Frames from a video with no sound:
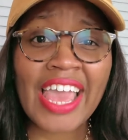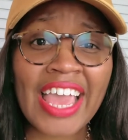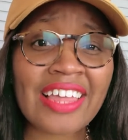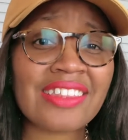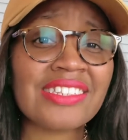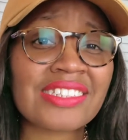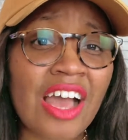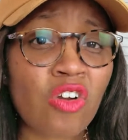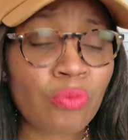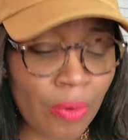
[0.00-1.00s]
and the
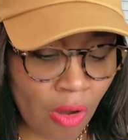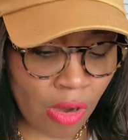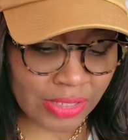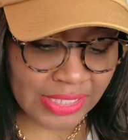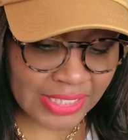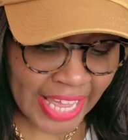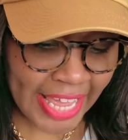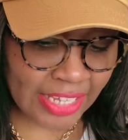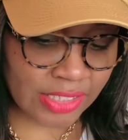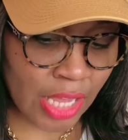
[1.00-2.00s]
southpaw
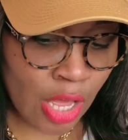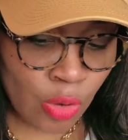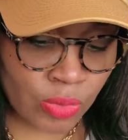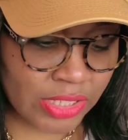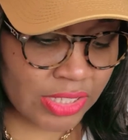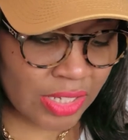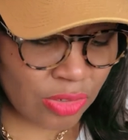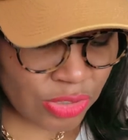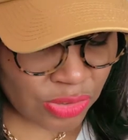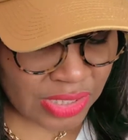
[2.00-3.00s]
stance. We still
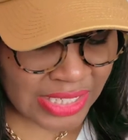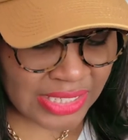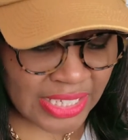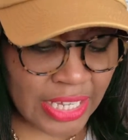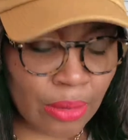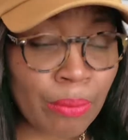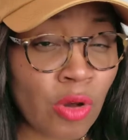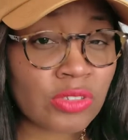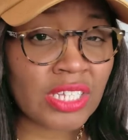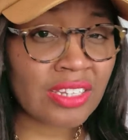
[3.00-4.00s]
usually see him
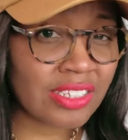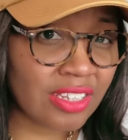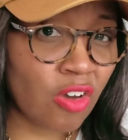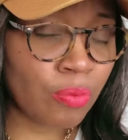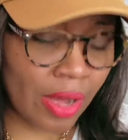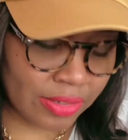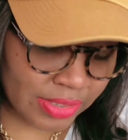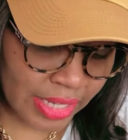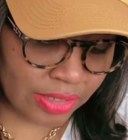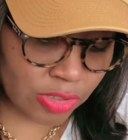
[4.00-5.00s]
most in the southpaw
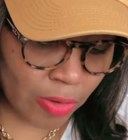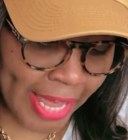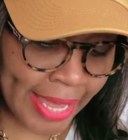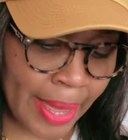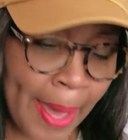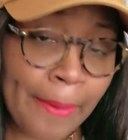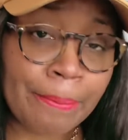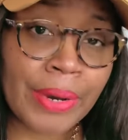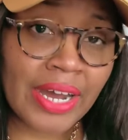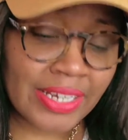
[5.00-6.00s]
stance, okay?
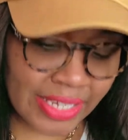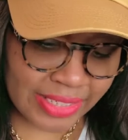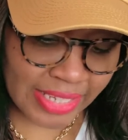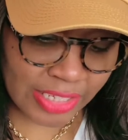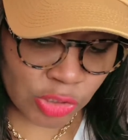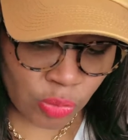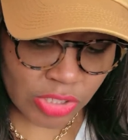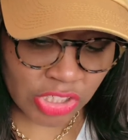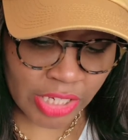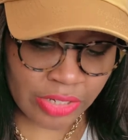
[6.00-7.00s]
Bud is a
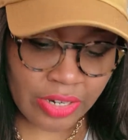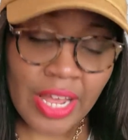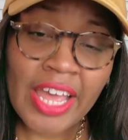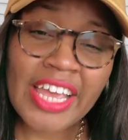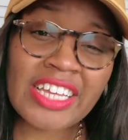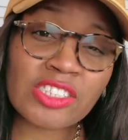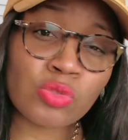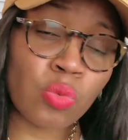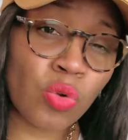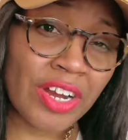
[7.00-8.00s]
switch hitter. It's
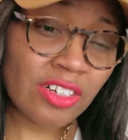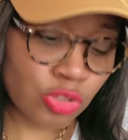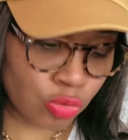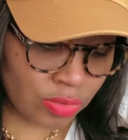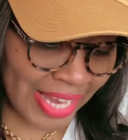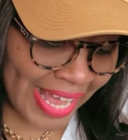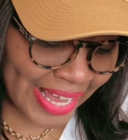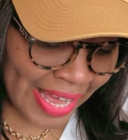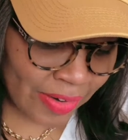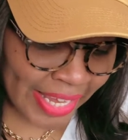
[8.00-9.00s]
rare to knock
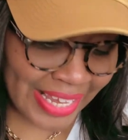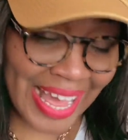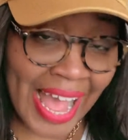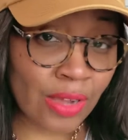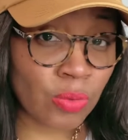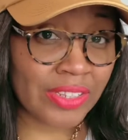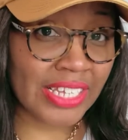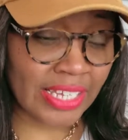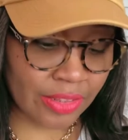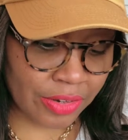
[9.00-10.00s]
out a guy with
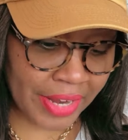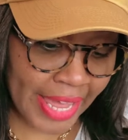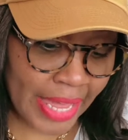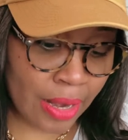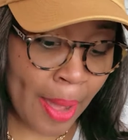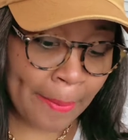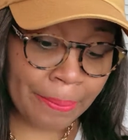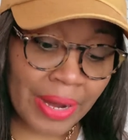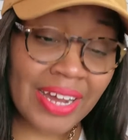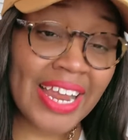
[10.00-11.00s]
either hand.
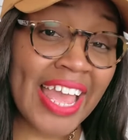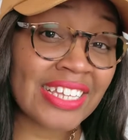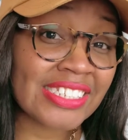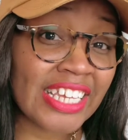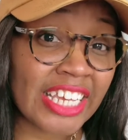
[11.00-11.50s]
Bud has